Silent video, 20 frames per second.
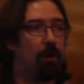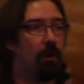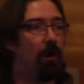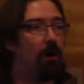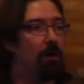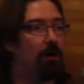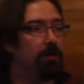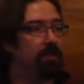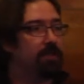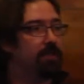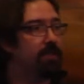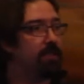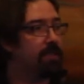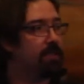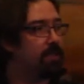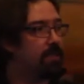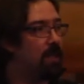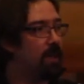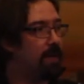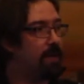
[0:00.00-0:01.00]
calls, and
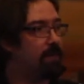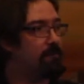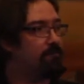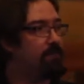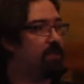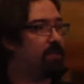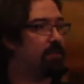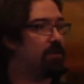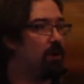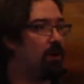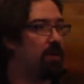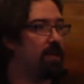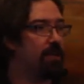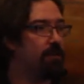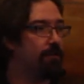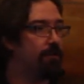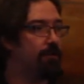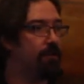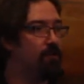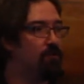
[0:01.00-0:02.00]
this is like just
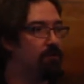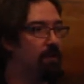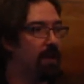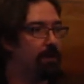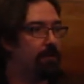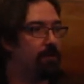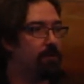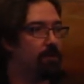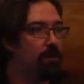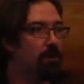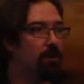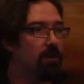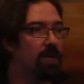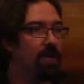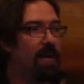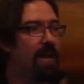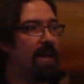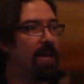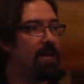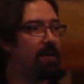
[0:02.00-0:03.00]
calling the foo method or
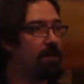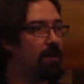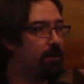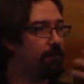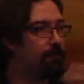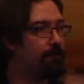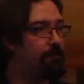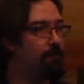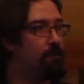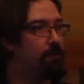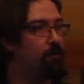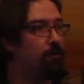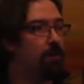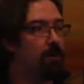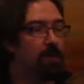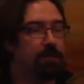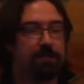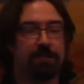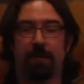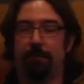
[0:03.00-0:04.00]
calling a.foo
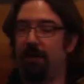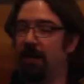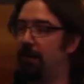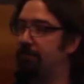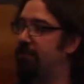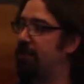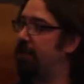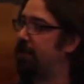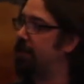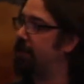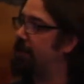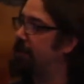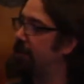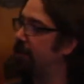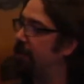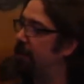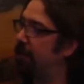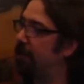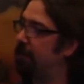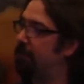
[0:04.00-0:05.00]
on some object.
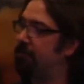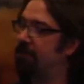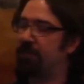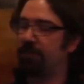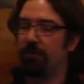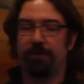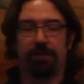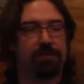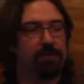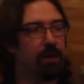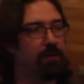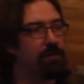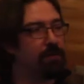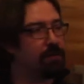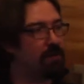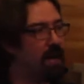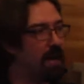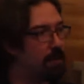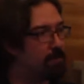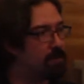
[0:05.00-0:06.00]
Um, so there's
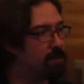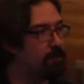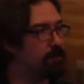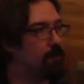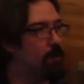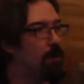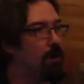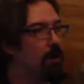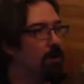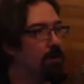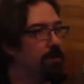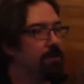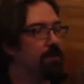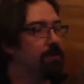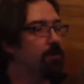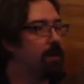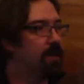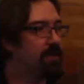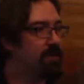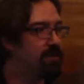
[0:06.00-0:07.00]
other types of
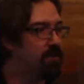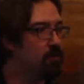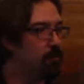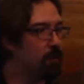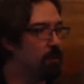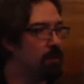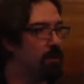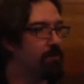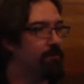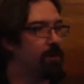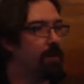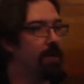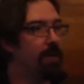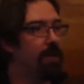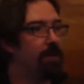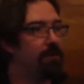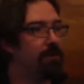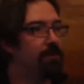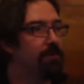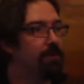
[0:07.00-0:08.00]
calls, doing super
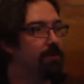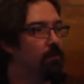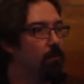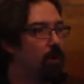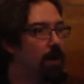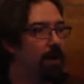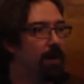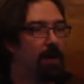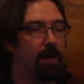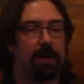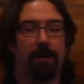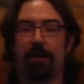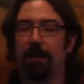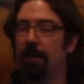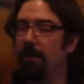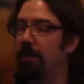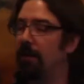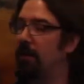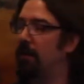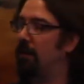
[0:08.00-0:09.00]
invocations and whatnot
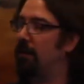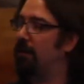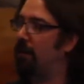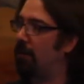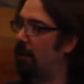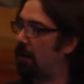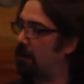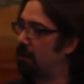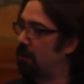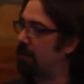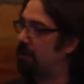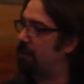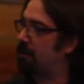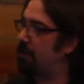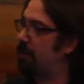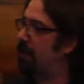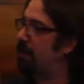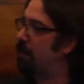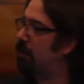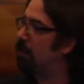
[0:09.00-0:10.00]
uh, that aren't
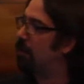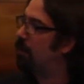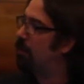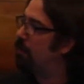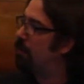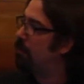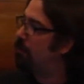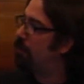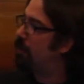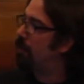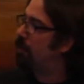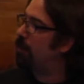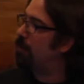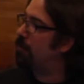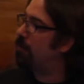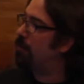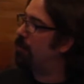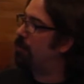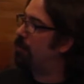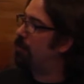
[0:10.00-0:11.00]
listed here. But
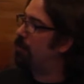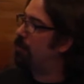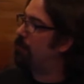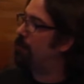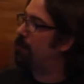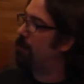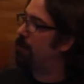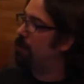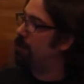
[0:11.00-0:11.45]
you know, for